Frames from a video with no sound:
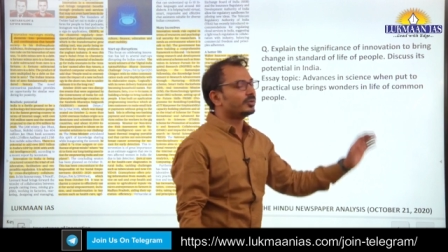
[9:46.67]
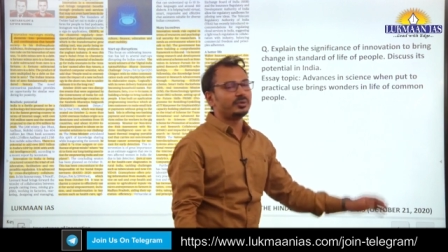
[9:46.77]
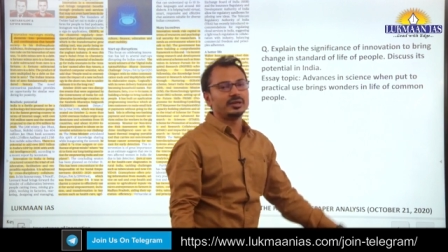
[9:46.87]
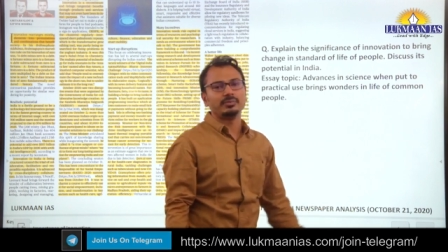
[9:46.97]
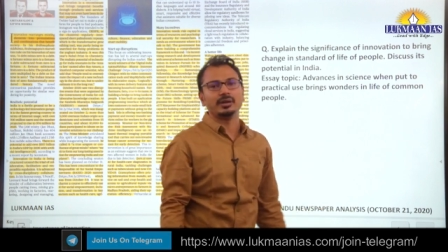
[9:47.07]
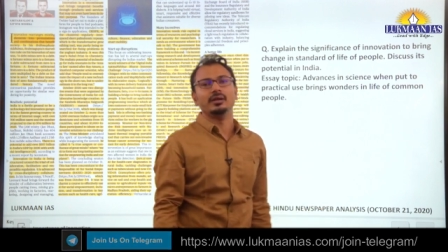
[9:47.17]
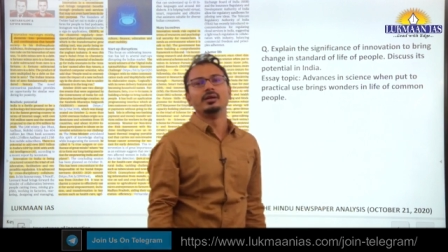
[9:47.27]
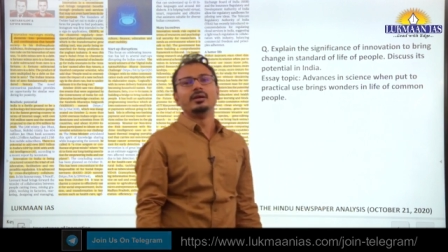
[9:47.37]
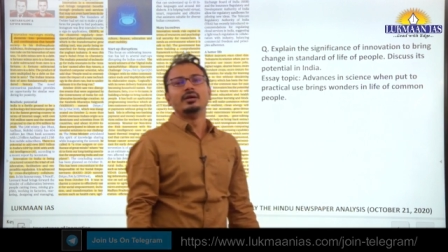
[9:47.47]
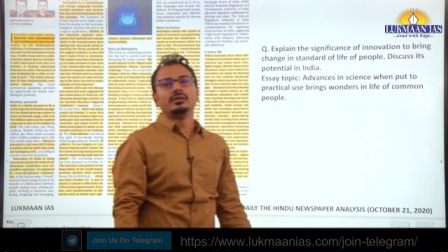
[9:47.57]
the people.
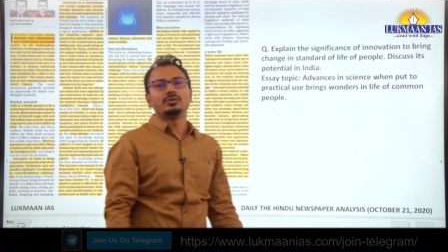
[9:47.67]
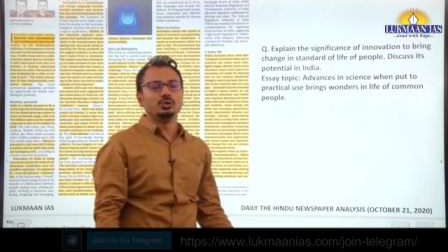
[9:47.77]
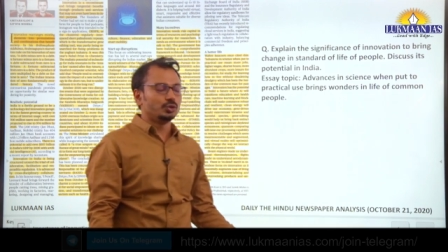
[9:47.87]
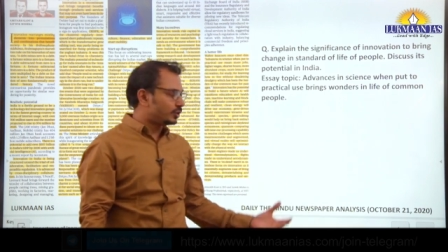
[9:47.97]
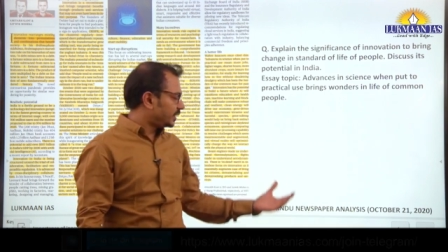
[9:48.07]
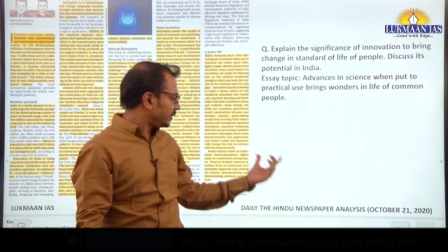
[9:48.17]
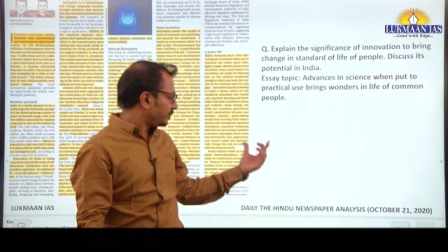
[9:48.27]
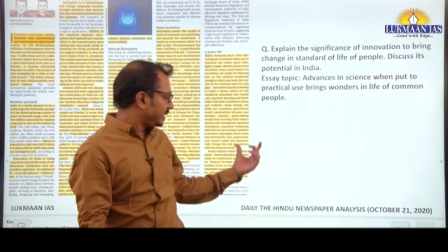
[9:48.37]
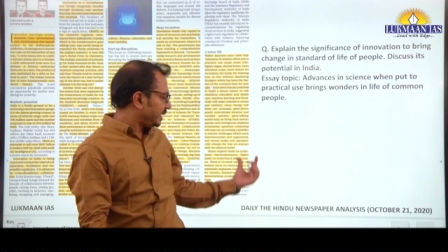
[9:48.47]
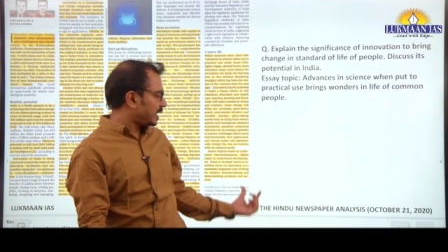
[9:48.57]
So, you
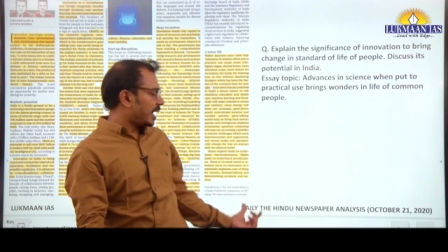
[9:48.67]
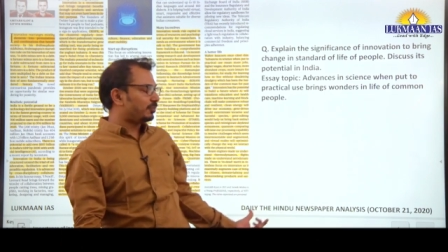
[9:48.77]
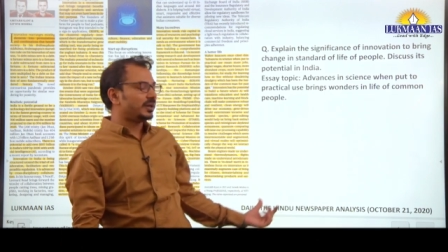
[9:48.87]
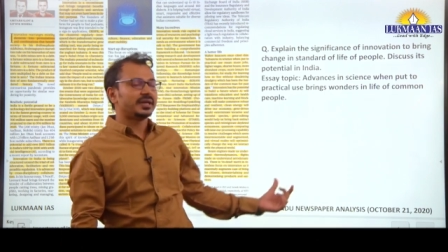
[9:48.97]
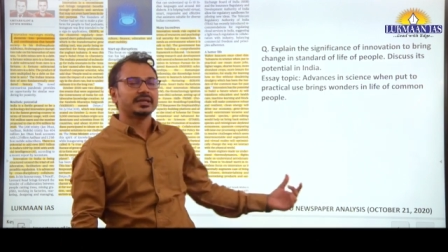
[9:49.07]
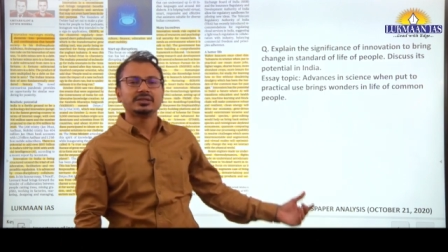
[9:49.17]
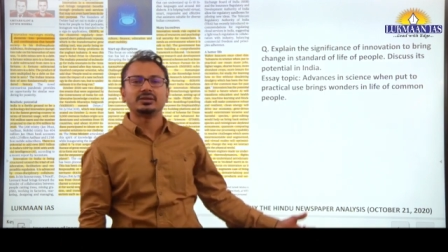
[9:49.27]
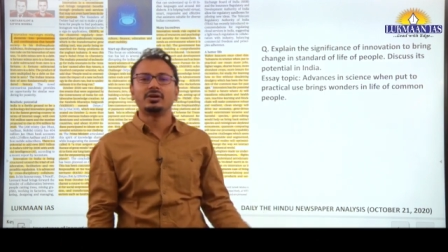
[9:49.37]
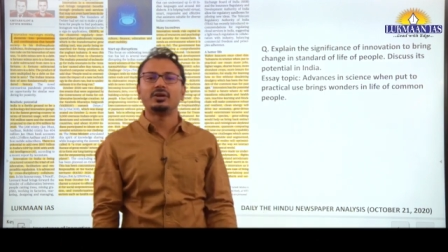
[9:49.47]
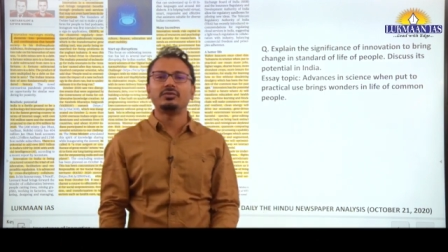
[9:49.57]
give the
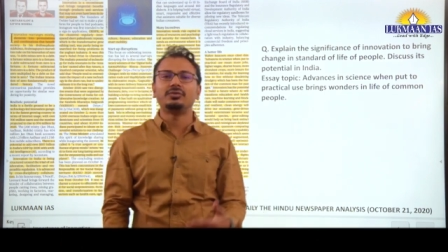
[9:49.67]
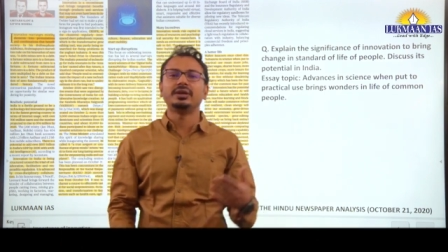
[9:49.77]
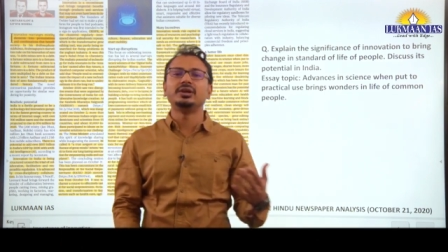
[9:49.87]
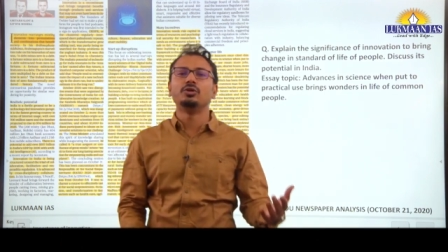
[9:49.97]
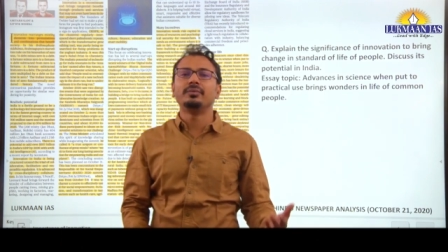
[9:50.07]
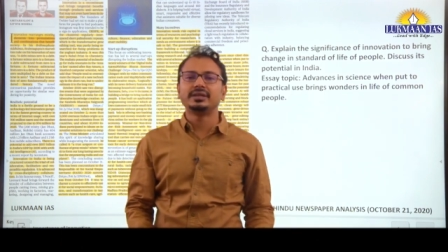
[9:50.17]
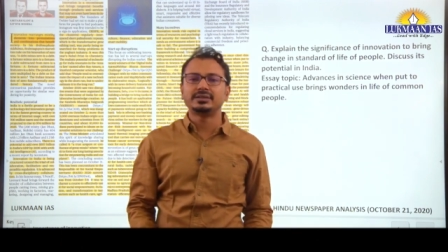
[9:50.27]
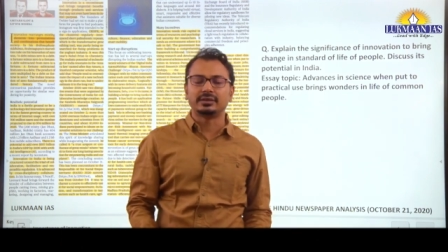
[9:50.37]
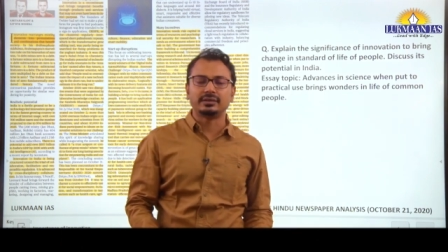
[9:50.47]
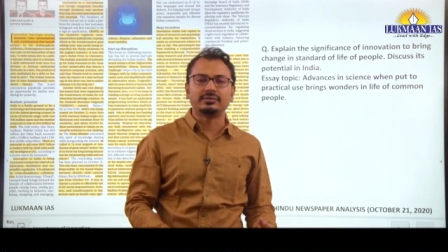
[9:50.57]
application of
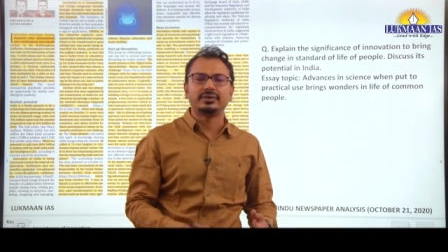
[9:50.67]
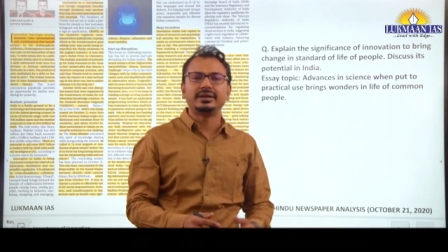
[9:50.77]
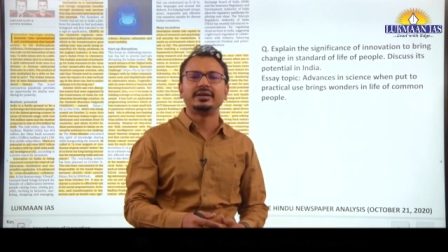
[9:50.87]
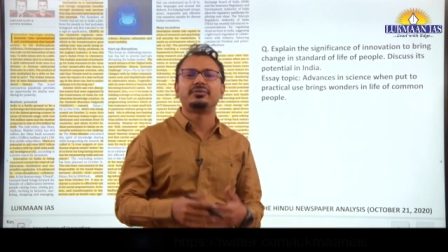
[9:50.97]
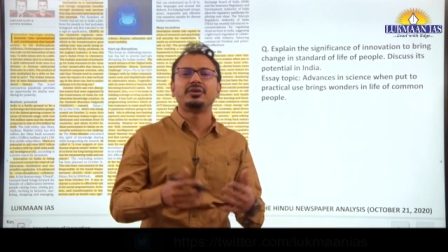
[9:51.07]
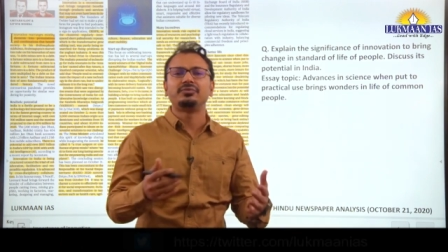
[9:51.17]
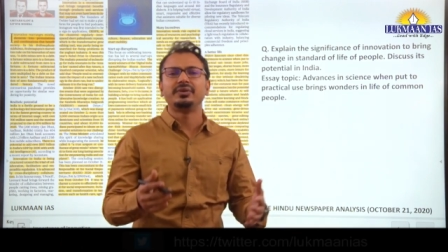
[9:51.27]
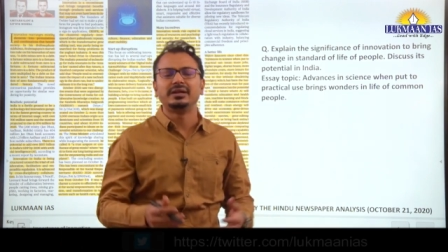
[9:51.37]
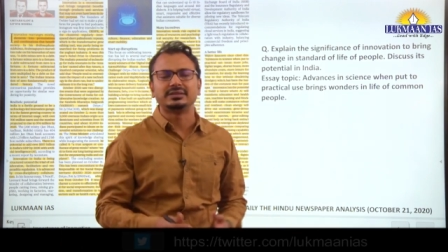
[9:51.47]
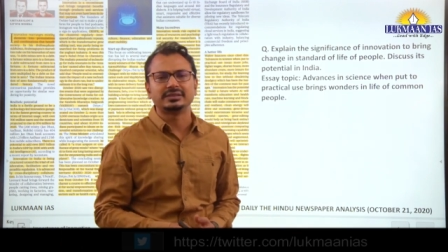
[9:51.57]
innovation in different
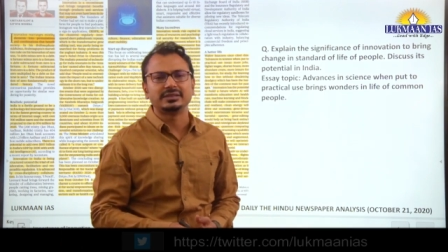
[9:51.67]
fields